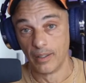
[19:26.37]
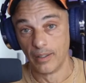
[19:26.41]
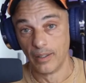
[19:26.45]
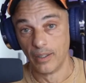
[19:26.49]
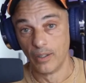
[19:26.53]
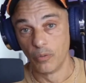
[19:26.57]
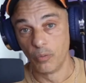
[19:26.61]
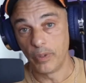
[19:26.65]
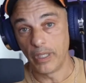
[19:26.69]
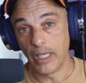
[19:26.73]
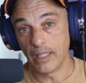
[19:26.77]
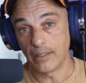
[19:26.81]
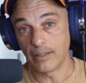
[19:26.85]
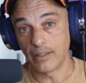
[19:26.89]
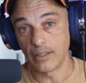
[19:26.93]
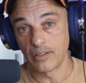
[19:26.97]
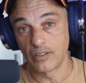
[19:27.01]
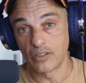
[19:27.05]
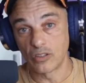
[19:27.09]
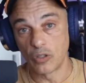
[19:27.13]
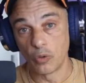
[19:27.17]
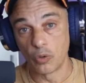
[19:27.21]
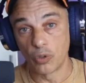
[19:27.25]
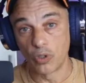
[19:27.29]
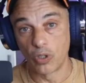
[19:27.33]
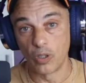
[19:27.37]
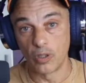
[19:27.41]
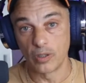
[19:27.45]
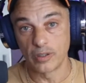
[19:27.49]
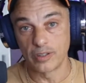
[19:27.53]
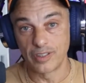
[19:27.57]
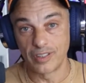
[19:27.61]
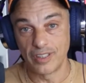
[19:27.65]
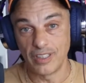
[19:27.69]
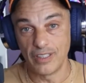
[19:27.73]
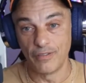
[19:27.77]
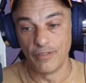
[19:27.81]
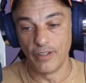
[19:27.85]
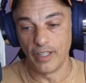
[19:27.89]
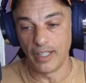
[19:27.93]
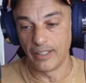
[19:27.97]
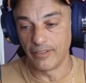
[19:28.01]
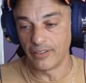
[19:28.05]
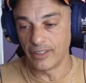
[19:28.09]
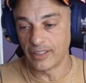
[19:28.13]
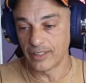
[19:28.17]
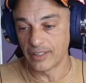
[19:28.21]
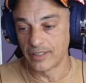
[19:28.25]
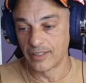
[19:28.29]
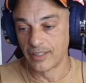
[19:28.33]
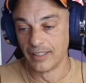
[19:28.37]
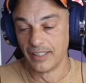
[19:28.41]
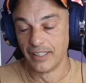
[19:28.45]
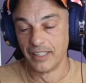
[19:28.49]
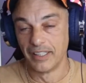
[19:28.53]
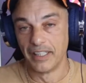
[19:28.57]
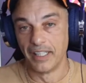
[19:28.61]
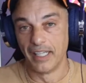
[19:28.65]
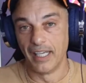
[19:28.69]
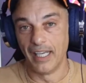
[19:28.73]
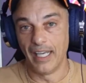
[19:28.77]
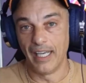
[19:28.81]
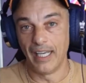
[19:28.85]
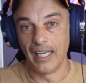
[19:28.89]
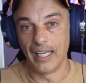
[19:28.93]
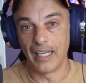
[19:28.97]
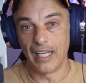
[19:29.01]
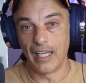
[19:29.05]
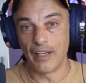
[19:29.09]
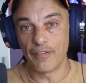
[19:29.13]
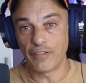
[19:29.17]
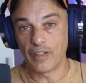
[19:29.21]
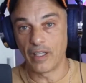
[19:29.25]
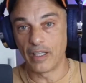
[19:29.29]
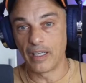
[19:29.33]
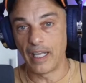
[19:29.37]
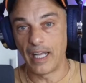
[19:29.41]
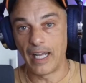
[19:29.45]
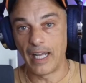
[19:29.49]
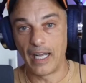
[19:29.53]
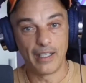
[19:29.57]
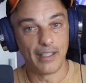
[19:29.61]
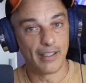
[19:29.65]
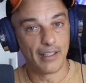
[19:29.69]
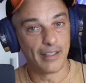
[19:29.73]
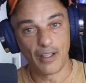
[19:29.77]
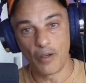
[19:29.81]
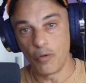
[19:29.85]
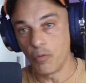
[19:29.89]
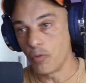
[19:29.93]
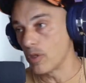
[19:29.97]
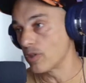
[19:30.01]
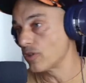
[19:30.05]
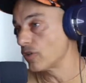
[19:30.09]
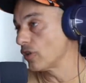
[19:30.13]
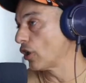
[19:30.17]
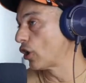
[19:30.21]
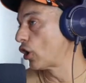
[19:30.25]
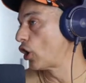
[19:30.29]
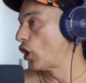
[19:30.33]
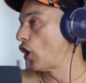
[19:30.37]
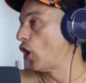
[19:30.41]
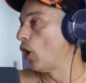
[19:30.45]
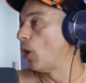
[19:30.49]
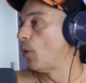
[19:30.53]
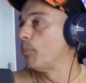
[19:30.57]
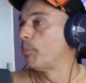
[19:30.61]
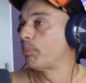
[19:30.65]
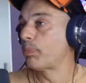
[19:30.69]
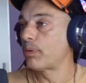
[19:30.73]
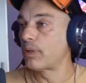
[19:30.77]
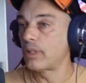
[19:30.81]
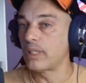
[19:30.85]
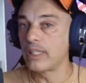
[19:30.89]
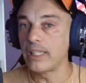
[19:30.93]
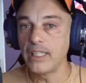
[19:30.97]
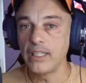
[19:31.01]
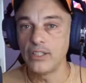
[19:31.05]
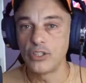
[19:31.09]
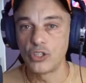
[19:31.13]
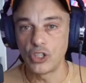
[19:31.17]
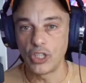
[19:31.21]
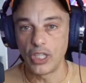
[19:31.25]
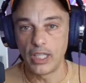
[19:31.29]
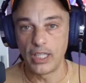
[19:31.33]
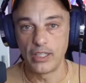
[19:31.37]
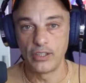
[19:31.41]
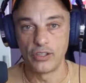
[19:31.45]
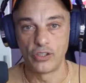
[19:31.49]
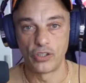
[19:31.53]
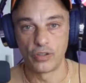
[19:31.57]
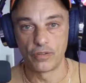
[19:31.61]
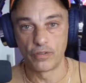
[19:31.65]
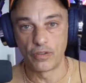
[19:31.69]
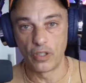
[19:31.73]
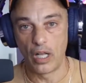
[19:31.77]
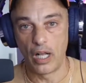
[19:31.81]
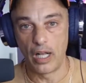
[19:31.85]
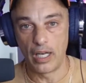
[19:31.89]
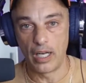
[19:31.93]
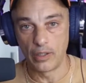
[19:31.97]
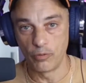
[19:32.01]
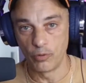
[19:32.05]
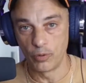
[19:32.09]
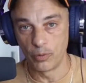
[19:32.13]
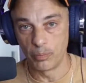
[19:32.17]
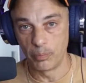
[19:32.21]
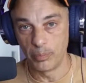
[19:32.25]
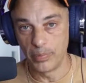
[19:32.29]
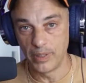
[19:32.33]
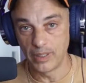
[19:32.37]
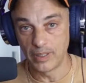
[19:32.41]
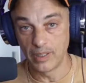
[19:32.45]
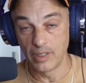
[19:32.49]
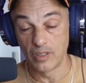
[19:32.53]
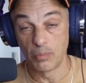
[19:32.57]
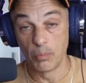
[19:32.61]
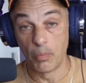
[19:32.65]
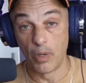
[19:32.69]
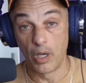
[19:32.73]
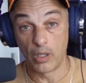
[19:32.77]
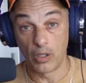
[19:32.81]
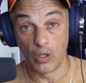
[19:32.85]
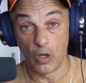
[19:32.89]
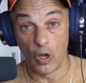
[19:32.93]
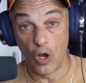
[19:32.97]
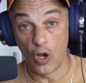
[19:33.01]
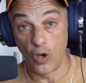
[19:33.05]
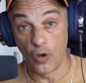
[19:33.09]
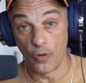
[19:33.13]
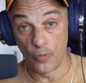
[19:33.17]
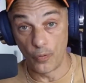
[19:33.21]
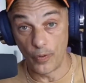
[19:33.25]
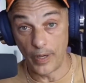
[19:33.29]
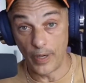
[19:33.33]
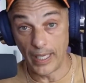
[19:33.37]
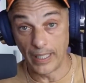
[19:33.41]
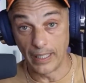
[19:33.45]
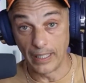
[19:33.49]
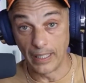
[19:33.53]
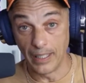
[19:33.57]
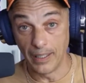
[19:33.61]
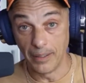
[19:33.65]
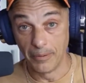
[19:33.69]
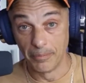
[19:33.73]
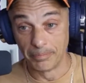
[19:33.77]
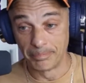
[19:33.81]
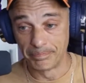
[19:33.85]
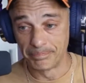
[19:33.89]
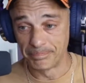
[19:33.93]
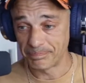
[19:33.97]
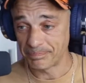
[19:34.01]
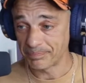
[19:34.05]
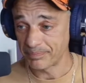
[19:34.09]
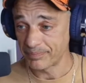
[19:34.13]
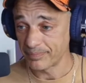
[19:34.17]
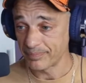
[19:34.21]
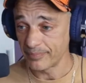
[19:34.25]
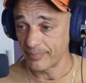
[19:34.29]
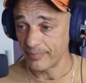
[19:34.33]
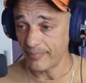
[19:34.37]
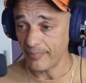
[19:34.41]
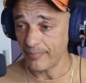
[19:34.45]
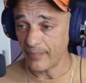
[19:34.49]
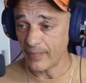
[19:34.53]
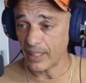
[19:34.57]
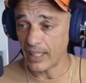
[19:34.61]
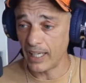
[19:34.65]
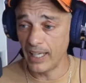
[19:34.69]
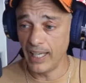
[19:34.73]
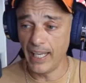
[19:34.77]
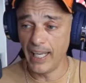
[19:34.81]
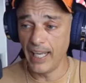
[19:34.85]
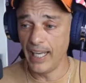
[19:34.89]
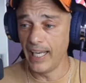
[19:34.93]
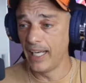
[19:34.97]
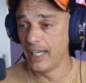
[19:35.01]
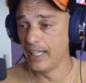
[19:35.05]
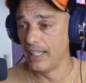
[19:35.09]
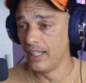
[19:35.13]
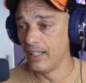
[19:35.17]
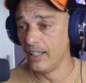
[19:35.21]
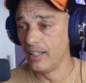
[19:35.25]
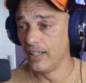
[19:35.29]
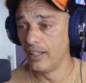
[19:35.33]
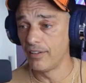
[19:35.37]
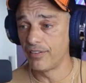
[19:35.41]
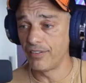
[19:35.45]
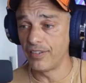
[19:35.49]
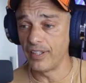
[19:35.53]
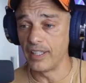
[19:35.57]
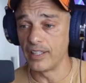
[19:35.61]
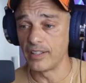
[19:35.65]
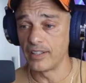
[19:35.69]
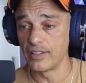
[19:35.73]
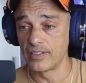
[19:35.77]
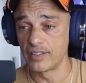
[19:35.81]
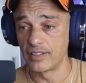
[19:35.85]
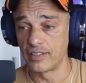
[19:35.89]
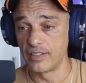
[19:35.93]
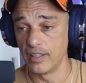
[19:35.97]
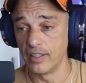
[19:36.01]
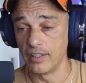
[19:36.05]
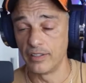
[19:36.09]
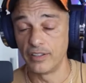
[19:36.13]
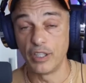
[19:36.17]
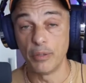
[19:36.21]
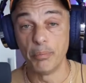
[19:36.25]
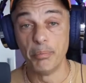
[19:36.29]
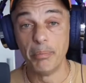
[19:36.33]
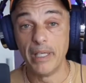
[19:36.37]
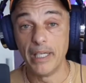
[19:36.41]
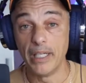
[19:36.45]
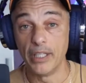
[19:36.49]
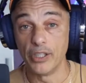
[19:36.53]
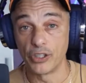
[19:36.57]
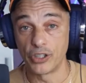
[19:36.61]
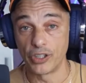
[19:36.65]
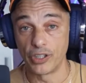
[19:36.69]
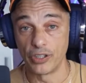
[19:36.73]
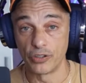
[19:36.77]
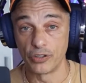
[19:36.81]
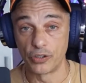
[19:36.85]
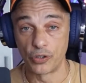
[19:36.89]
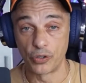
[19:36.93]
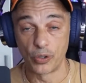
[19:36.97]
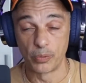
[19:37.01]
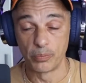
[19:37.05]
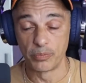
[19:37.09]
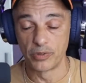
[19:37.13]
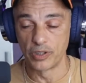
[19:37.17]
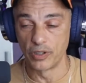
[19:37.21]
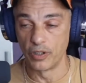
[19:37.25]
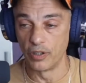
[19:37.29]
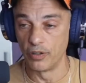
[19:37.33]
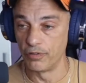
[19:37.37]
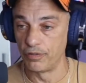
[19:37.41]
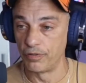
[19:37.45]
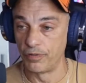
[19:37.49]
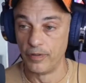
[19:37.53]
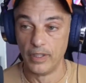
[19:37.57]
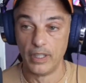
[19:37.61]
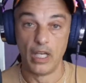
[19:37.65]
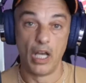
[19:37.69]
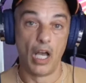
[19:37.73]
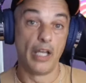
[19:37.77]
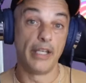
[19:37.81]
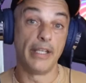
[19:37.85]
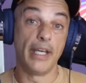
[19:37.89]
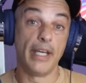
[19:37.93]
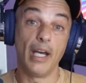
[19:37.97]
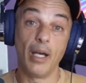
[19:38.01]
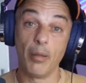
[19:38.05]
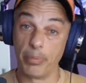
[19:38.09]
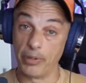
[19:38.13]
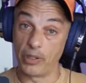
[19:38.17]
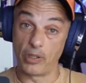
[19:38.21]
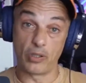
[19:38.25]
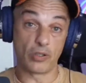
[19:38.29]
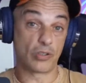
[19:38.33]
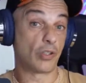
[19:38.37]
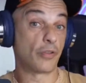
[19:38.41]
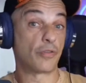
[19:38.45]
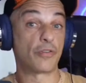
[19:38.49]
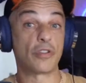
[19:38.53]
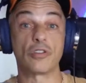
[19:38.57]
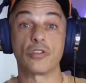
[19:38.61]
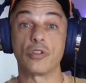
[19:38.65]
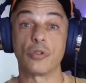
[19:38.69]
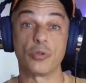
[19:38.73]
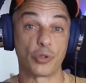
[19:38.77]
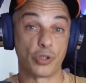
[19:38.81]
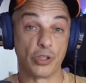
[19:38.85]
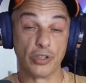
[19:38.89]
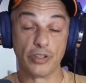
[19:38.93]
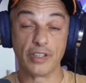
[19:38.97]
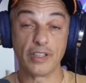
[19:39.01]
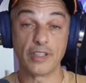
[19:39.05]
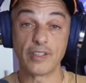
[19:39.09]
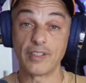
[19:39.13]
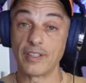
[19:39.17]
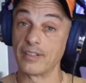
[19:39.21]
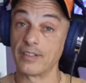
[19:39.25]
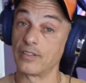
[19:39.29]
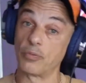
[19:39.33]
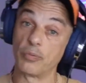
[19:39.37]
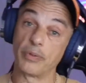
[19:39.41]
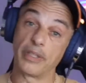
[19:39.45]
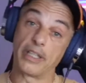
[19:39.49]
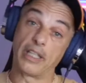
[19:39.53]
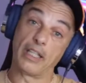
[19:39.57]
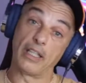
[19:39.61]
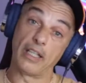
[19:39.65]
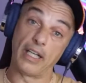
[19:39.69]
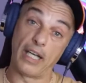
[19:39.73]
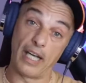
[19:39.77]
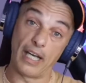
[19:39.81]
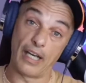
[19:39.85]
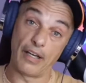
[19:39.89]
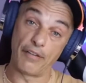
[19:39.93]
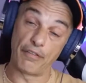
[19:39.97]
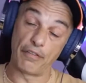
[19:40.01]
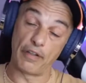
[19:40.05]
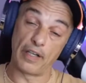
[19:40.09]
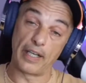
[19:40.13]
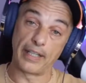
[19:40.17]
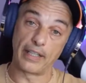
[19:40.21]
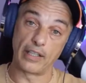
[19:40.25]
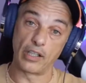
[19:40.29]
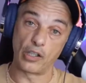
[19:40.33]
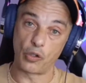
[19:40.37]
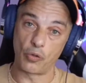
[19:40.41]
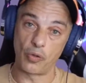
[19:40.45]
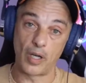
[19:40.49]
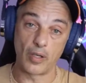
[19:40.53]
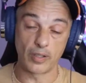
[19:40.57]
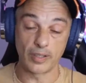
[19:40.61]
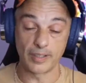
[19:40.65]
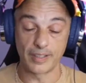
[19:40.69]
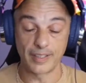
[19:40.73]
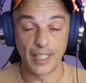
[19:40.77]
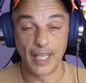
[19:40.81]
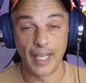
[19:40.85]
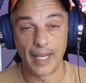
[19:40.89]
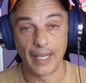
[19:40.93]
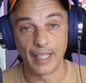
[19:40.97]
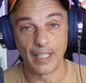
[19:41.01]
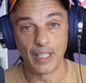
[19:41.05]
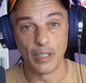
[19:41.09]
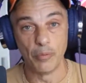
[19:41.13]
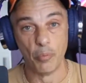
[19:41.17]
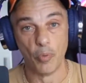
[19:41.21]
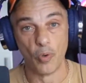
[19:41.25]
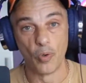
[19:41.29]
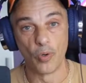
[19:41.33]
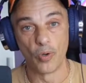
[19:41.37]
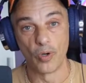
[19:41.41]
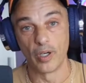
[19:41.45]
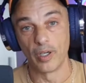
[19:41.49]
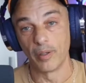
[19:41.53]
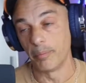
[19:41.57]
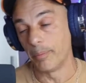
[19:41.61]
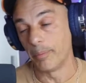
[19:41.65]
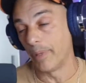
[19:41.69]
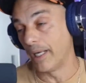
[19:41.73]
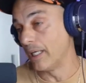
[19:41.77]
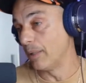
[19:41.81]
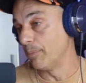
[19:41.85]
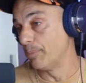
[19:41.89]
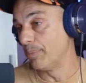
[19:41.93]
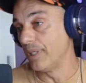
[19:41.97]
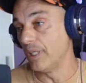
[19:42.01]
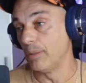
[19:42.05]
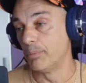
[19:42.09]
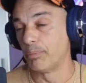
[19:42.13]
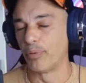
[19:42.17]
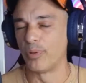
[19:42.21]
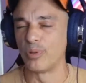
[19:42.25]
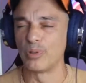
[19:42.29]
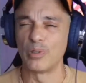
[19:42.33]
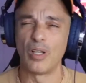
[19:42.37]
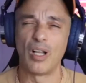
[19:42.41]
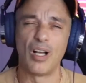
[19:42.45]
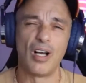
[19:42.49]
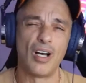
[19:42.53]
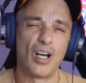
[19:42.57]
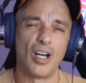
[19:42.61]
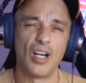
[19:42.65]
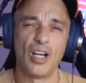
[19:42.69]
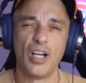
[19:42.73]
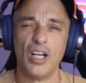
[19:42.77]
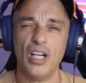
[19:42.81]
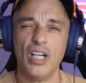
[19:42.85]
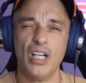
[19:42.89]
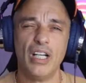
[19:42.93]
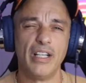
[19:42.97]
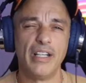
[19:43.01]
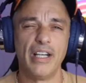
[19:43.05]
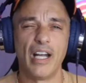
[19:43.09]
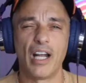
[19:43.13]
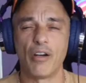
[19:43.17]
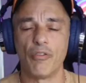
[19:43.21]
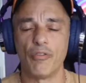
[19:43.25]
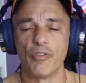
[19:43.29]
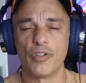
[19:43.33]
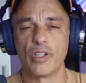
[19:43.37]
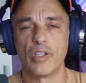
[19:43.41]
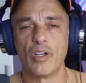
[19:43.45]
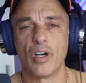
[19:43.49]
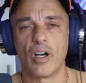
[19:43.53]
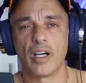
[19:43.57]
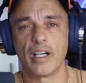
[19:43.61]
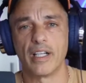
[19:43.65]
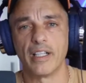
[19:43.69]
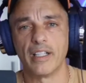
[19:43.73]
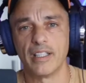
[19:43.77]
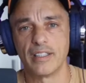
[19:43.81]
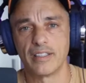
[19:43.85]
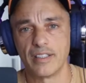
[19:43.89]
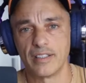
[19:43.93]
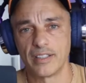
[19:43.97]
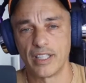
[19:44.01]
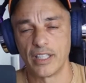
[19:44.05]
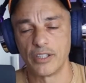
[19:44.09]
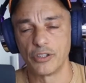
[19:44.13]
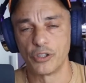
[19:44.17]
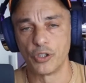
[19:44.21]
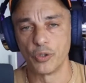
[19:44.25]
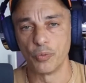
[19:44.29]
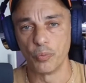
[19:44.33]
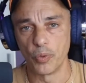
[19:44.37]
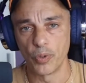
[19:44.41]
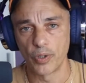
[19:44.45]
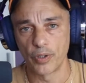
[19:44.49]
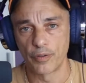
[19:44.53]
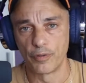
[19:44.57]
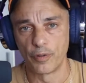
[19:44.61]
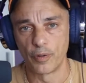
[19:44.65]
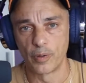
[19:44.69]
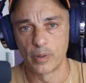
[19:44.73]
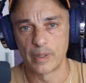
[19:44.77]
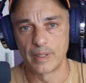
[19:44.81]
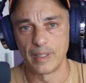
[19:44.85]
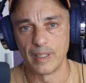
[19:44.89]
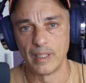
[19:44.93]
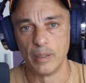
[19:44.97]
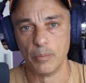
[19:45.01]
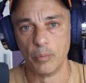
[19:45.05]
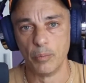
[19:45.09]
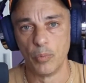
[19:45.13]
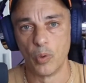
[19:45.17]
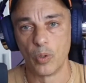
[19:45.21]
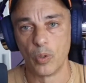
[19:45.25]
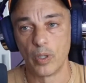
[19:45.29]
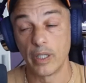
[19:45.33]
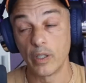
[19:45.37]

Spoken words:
We had the so-called C virus, and after that there was a complete change of the Hollywood business model already, and things diminished in terms of, yeah, because of the social distance, we can have like a crowded set anymore. Many people are not regarded as essential workforce anymore.